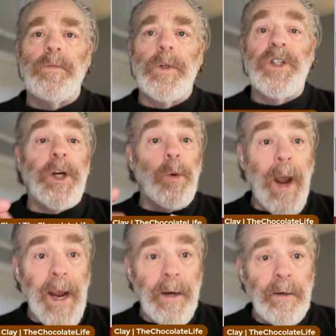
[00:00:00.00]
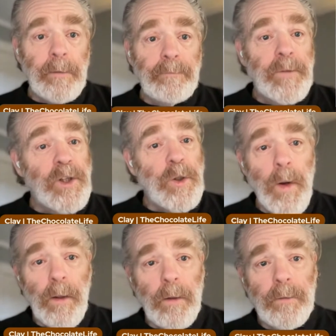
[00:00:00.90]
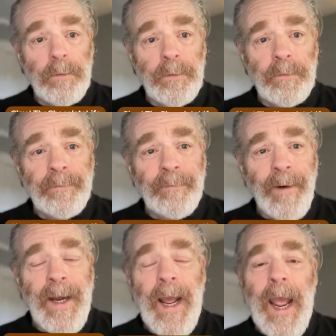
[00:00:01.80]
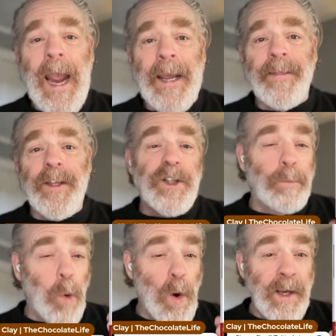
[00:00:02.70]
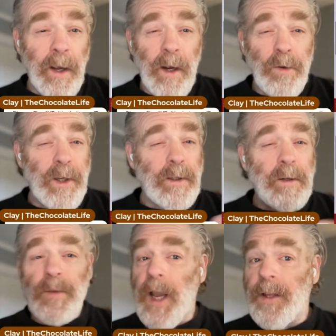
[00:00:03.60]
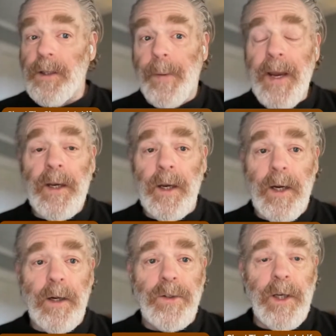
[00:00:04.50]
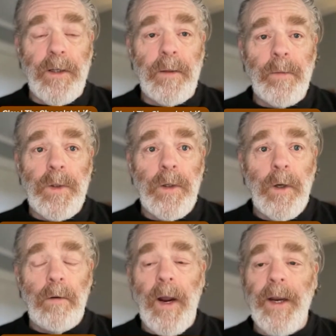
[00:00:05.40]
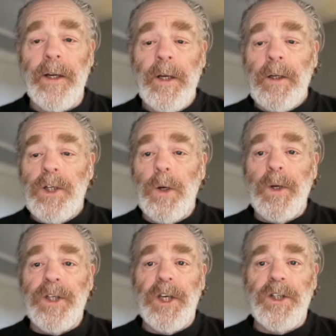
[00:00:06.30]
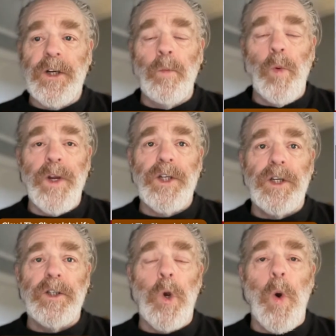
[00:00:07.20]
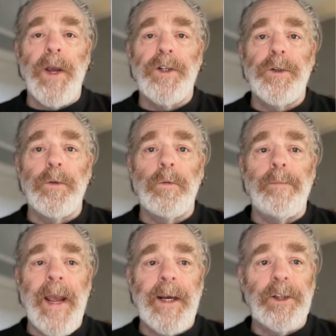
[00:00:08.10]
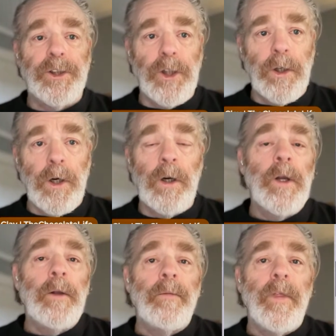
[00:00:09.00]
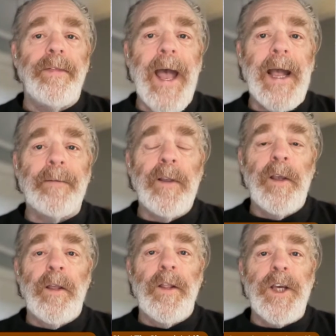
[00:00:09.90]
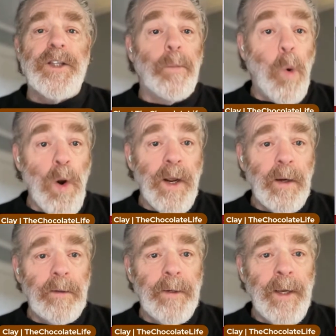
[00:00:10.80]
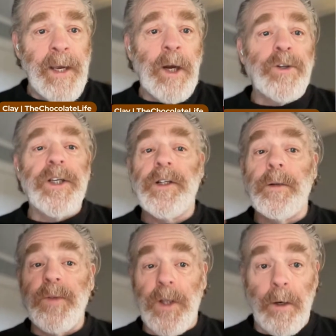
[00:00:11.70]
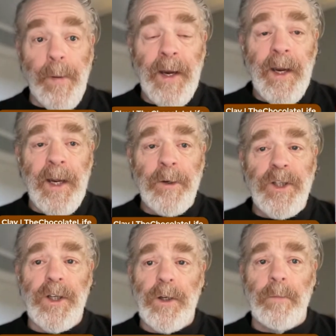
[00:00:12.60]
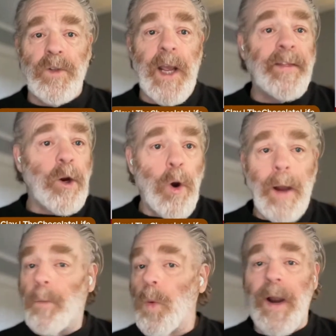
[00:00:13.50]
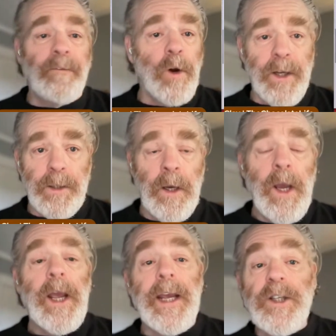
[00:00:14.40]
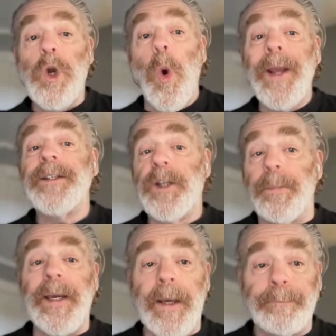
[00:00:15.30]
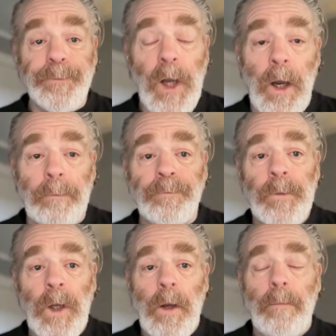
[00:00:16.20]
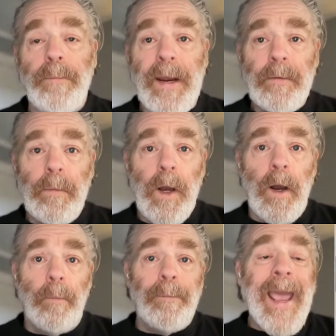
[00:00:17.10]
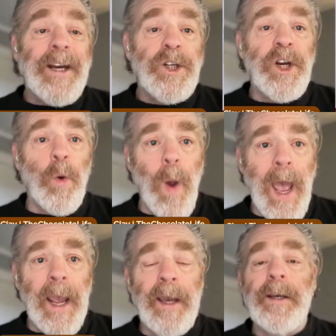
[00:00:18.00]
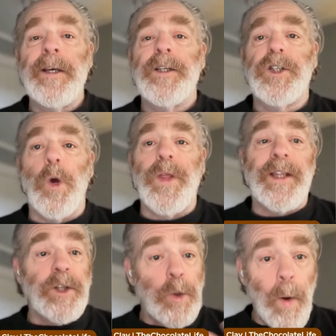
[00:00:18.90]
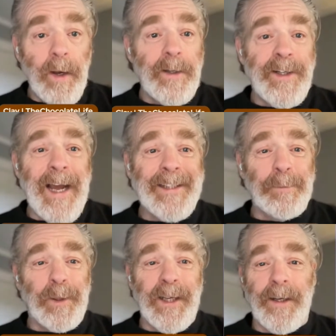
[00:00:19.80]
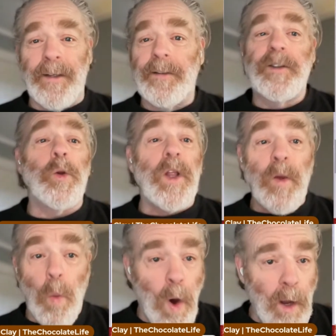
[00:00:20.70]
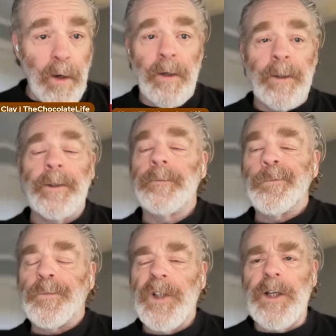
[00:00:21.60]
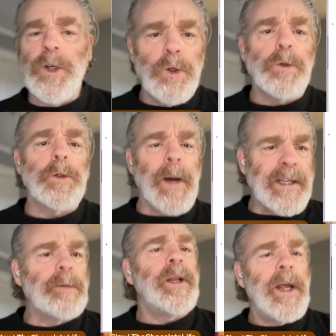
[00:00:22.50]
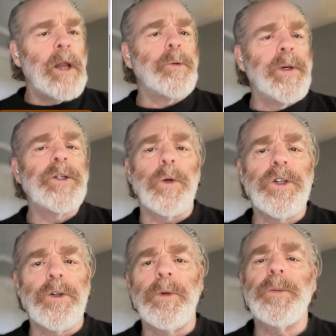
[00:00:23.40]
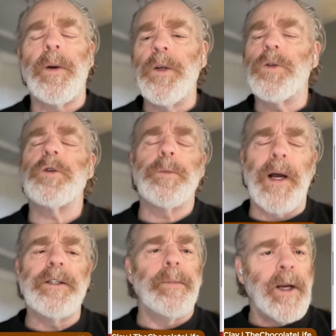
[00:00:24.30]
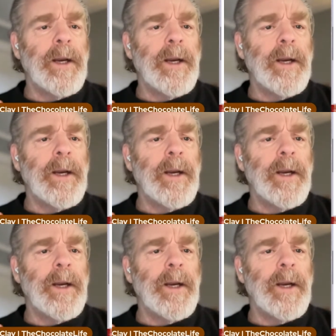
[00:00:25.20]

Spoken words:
degrade the soil, right, and the supporting ecosystems and the dependent ecosystems, right, to a system which is going to make sure that the supporting ecosystems, the dependent ecosystems, and the crop, whatever it is going to be managed in a way so that the soil is not depleted, so that the water is used responsibly, and other resources are used responsibly.